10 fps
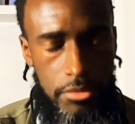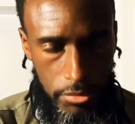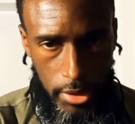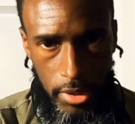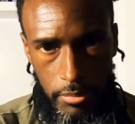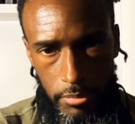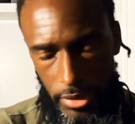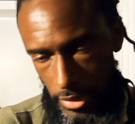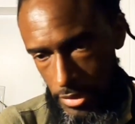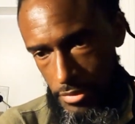to that.
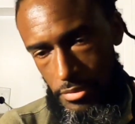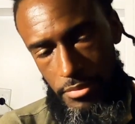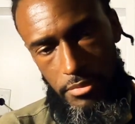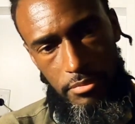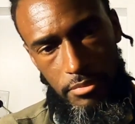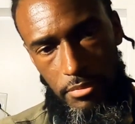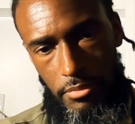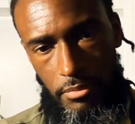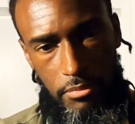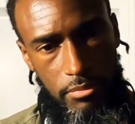Because
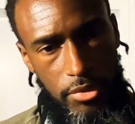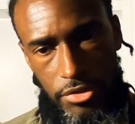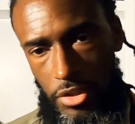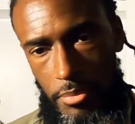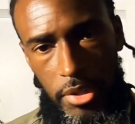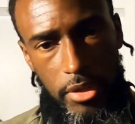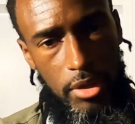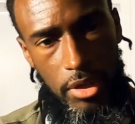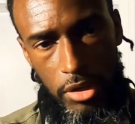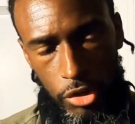there's going to be
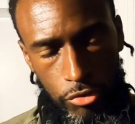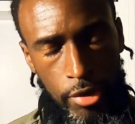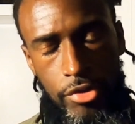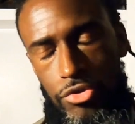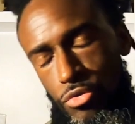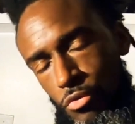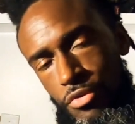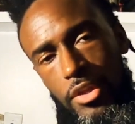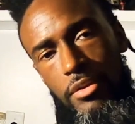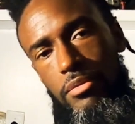a greater
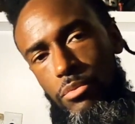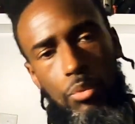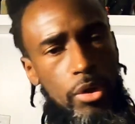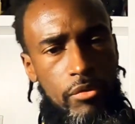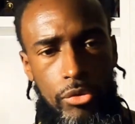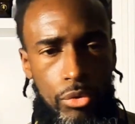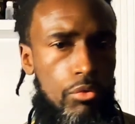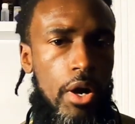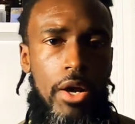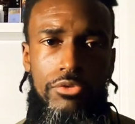truth than whatever you
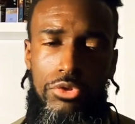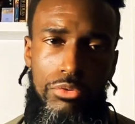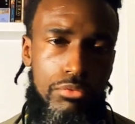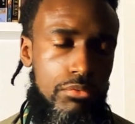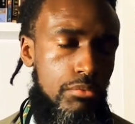arrive to.